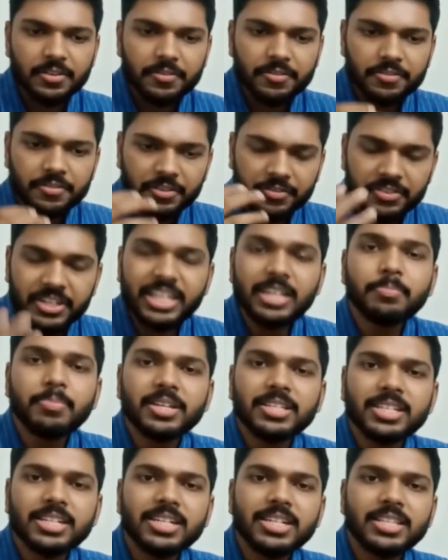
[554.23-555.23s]

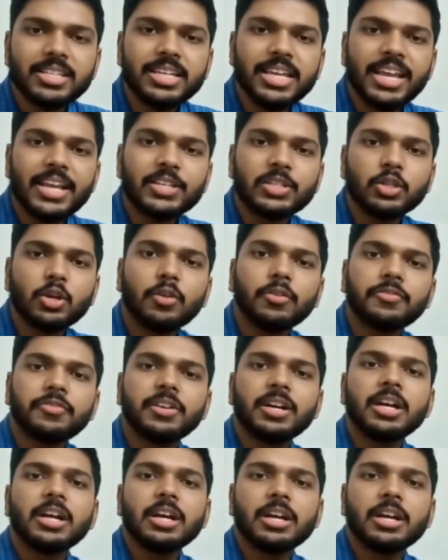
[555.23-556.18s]
15% in the case of